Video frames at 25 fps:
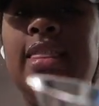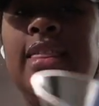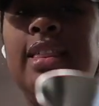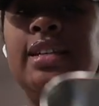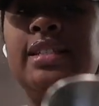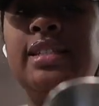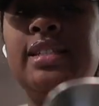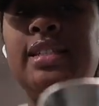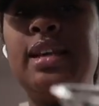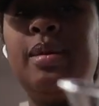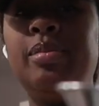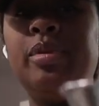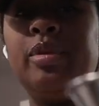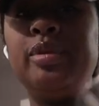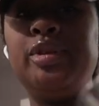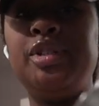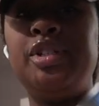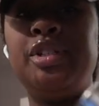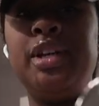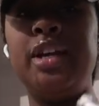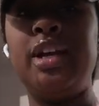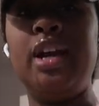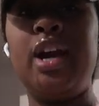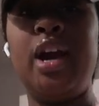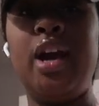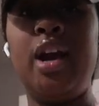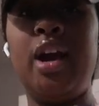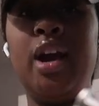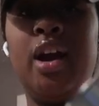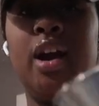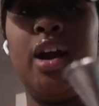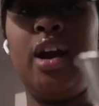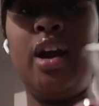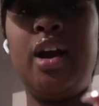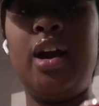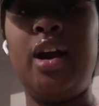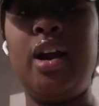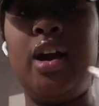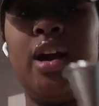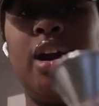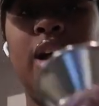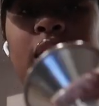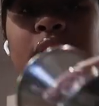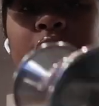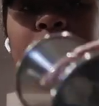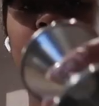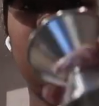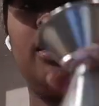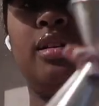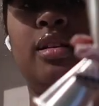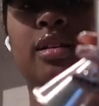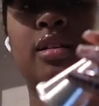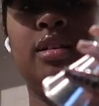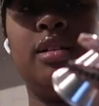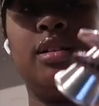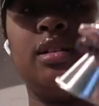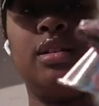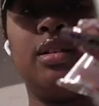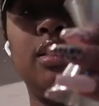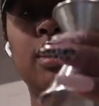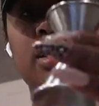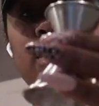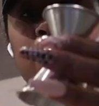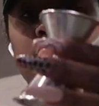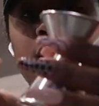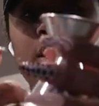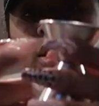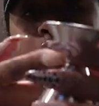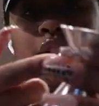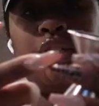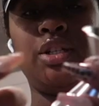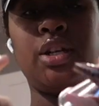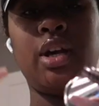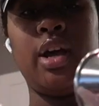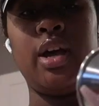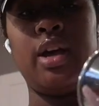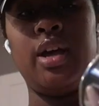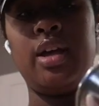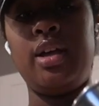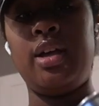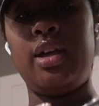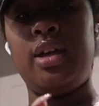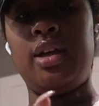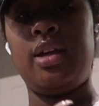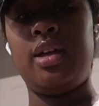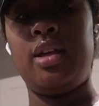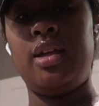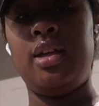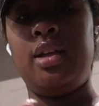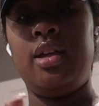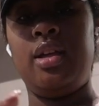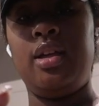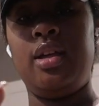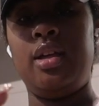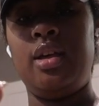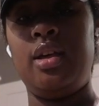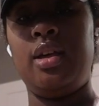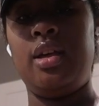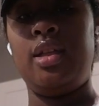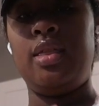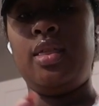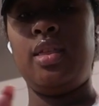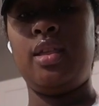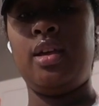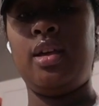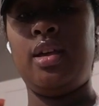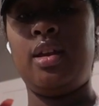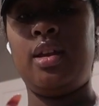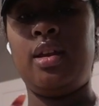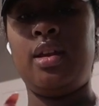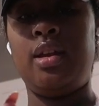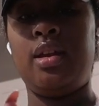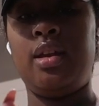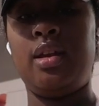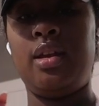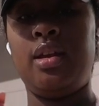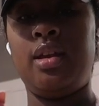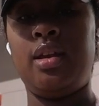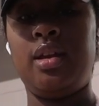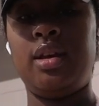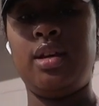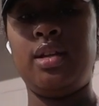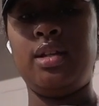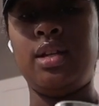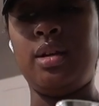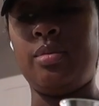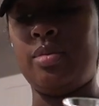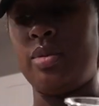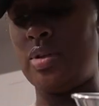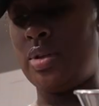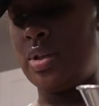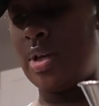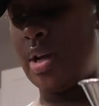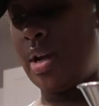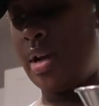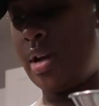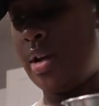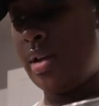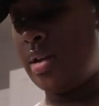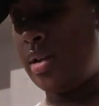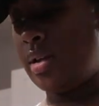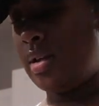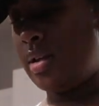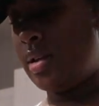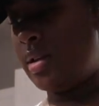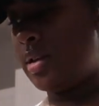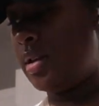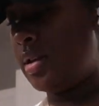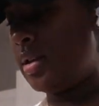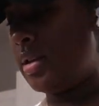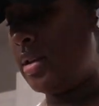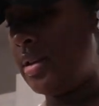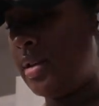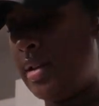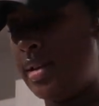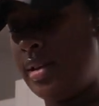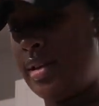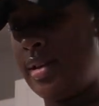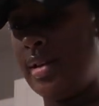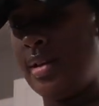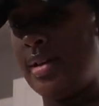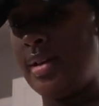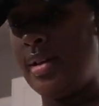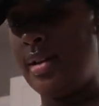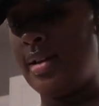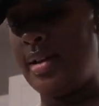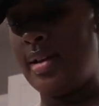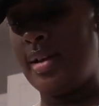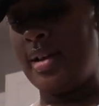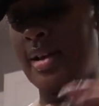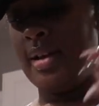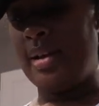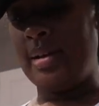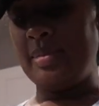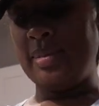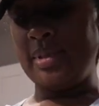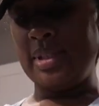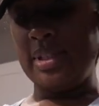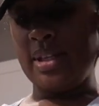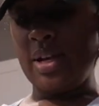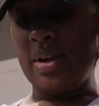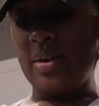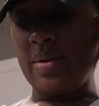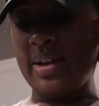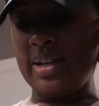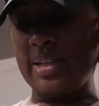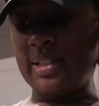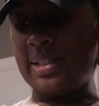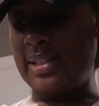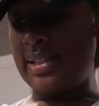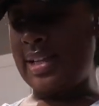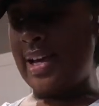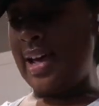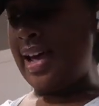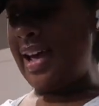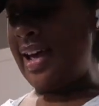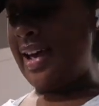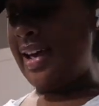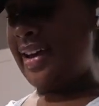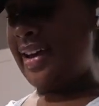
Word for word: the double jigger. So this is a shot and then a double shot. I'm so excited.